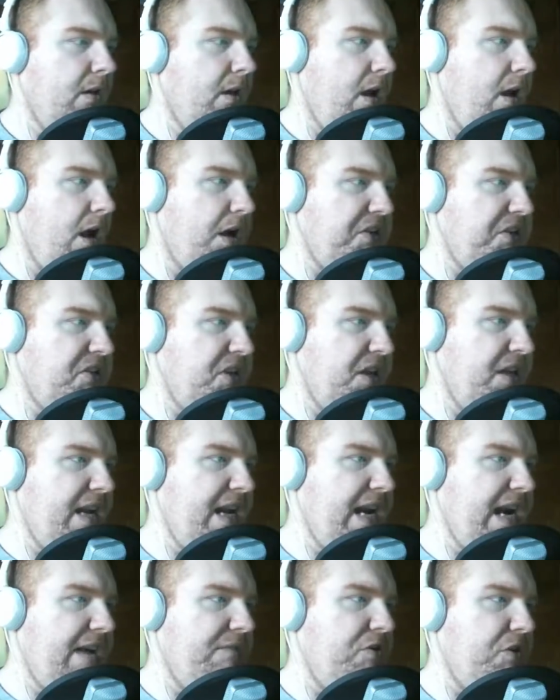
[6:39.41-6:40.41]
on a Sunday
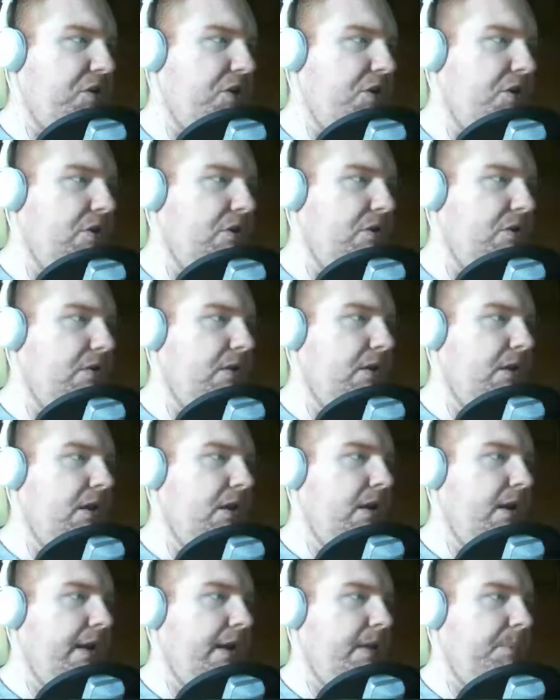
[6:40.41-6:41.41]
afternoon
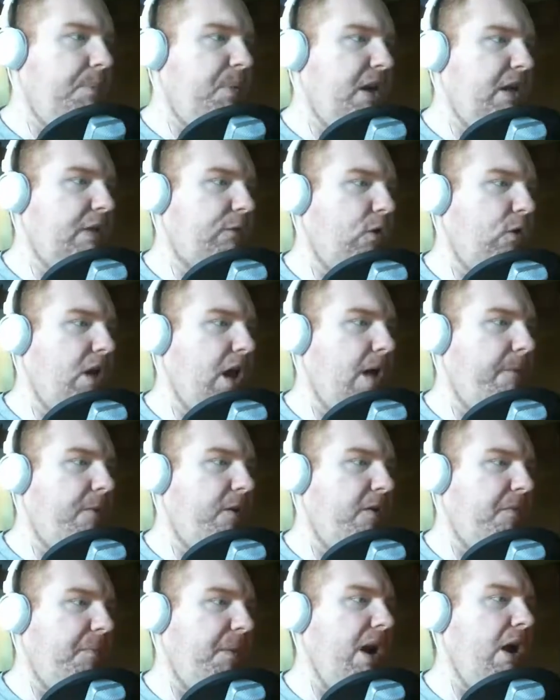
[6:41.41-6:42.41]
in the peaceful comfort
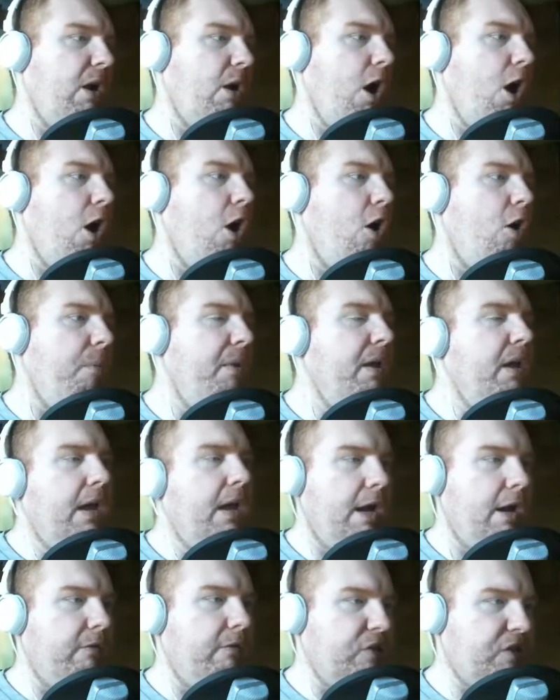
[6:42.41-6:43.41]
of my own home
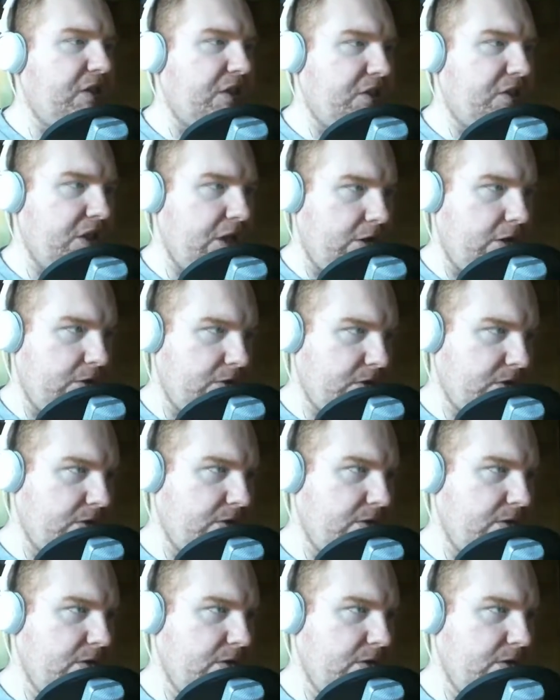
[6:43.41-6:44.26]
in over six years.